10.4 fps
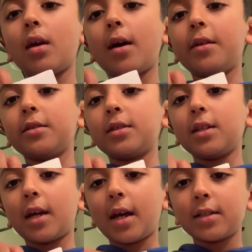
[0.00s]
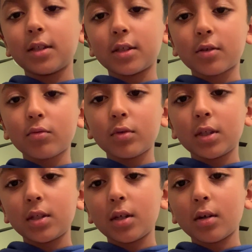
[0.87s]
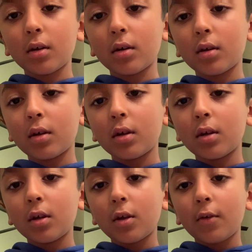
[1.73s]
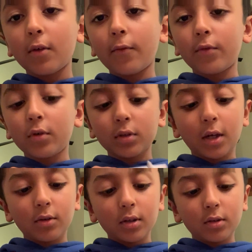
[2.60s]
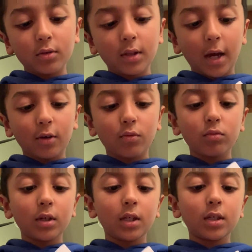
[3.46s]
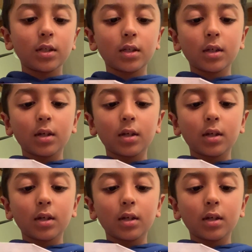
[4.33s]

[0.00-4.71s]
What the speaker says: and you'll see it has this crease here. You fold down onto that crease,